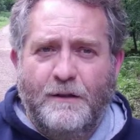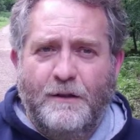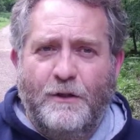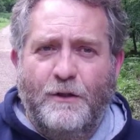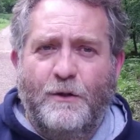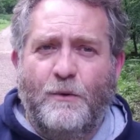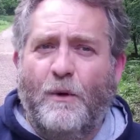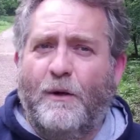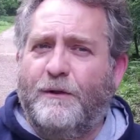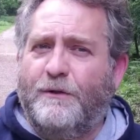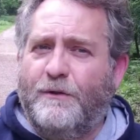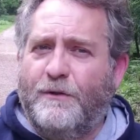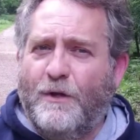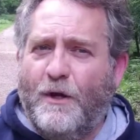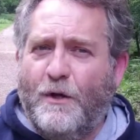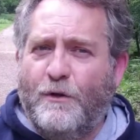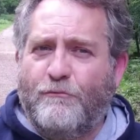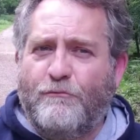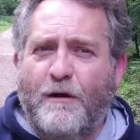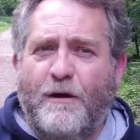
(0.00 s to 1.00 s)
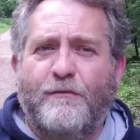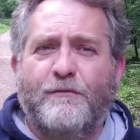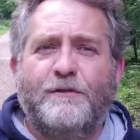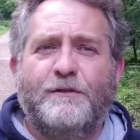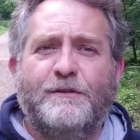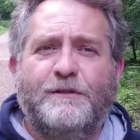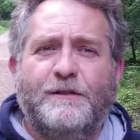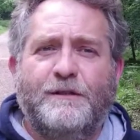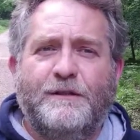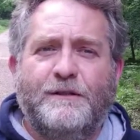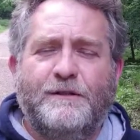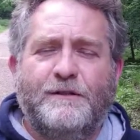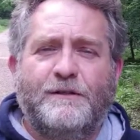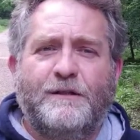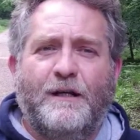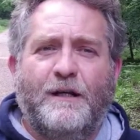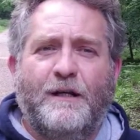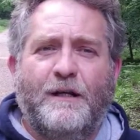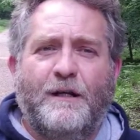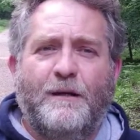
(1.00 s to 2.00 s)
who I know references
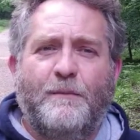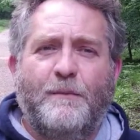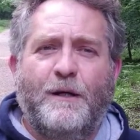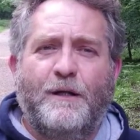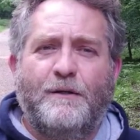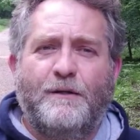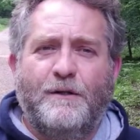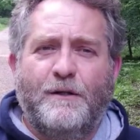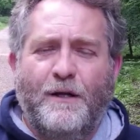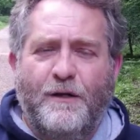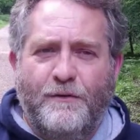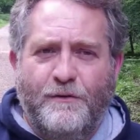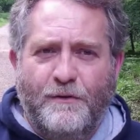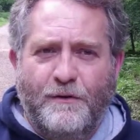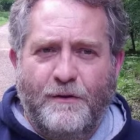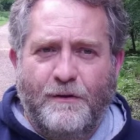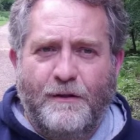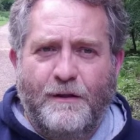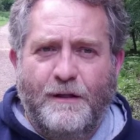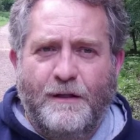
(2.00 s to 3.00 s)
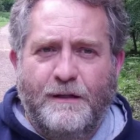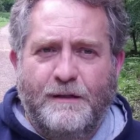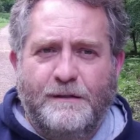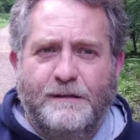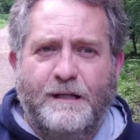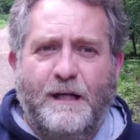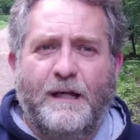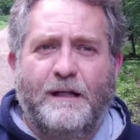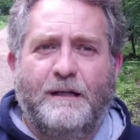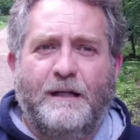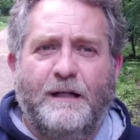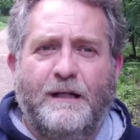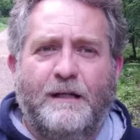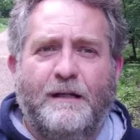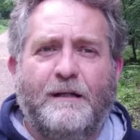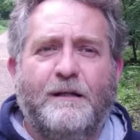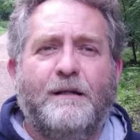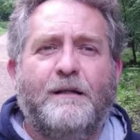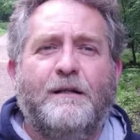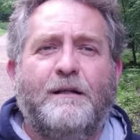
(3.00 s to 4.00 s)
another
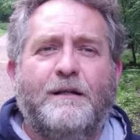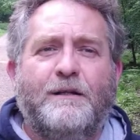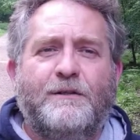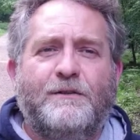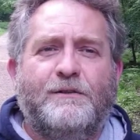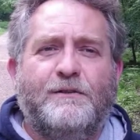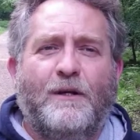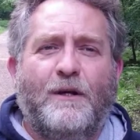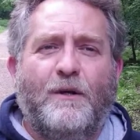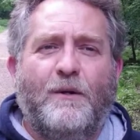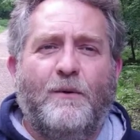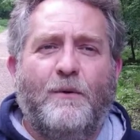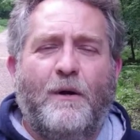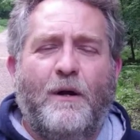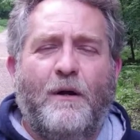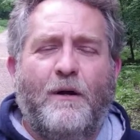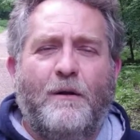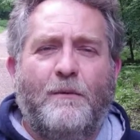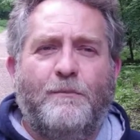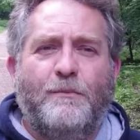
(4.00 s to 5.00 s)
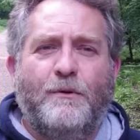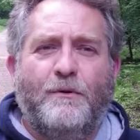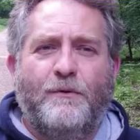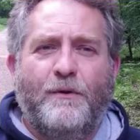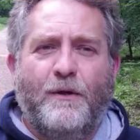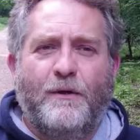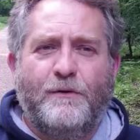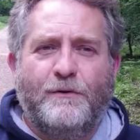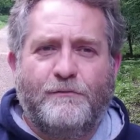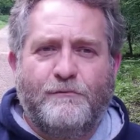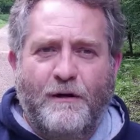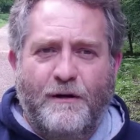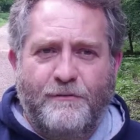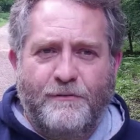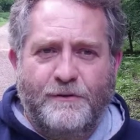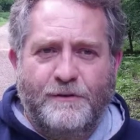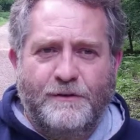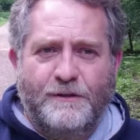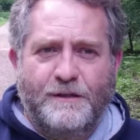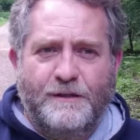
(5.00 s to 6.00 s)
technique, so I'll put those
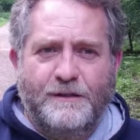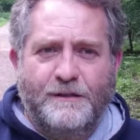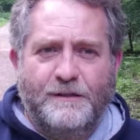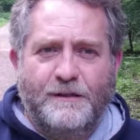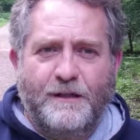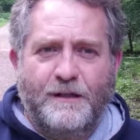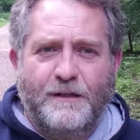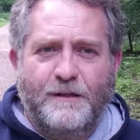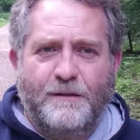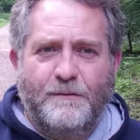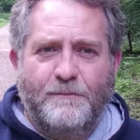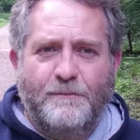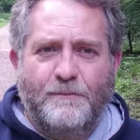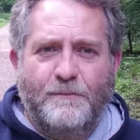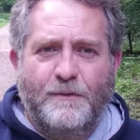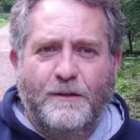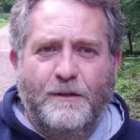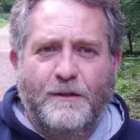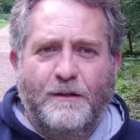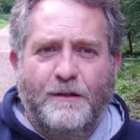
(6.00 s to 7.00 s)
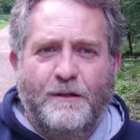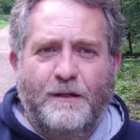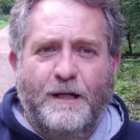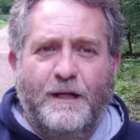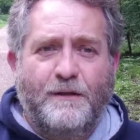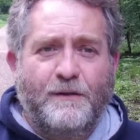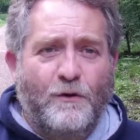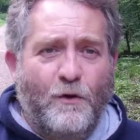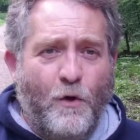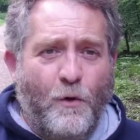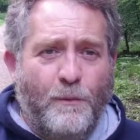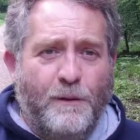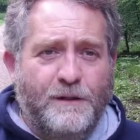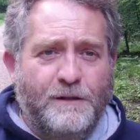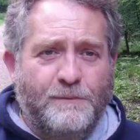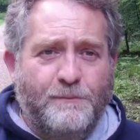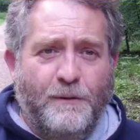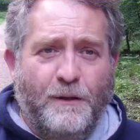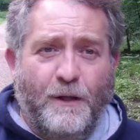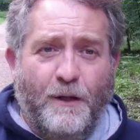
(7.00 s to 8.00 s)
references in the
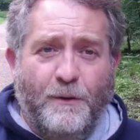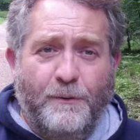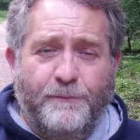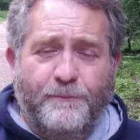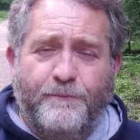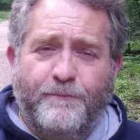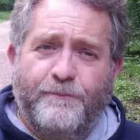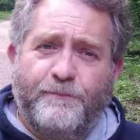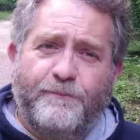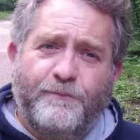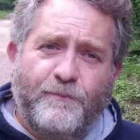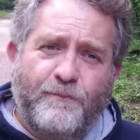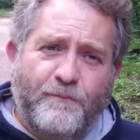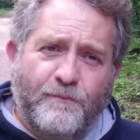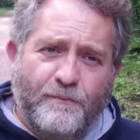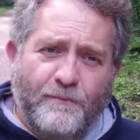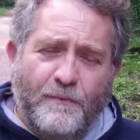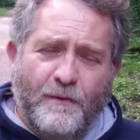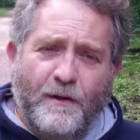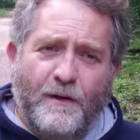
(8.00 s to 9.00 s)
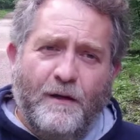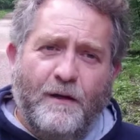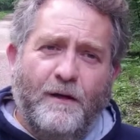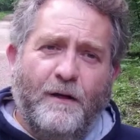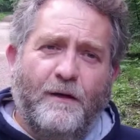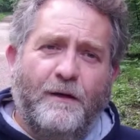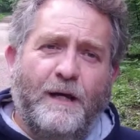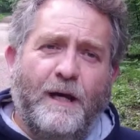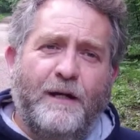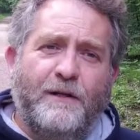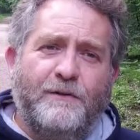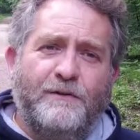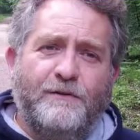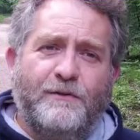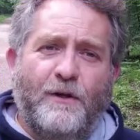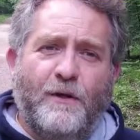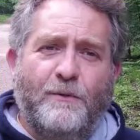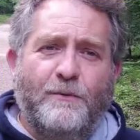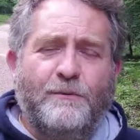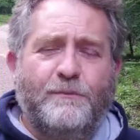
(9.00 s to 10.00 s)
comments below. Okay,
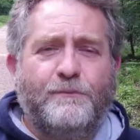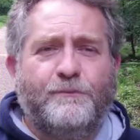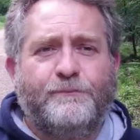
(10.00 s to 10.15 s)
so